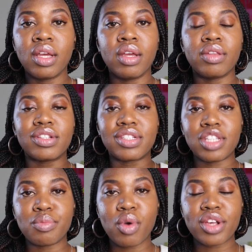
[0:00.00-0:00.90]
The
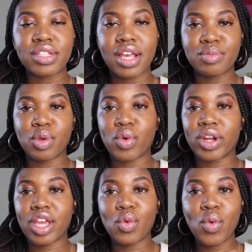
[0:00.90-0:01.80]
sea moss has been
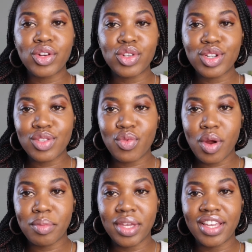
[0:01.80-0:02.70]
working wonders
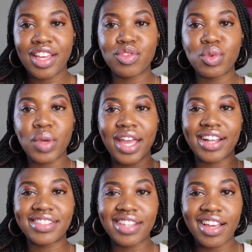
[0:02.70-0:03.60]
for me. If you
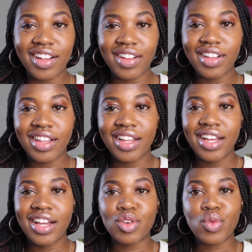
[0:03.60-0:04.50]
can't tell,
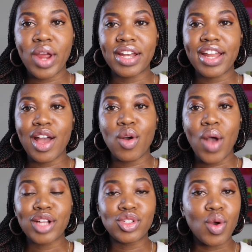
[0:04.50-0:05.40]
right now
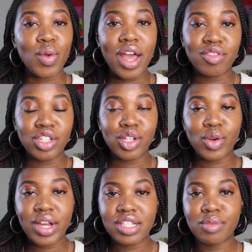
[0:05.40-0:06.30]
I don't have any
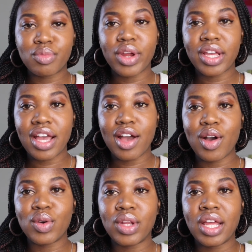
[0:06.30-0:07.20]
crazy
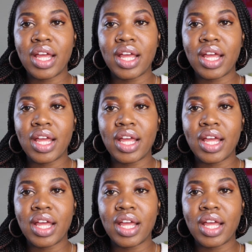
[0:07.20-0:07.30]
breakout.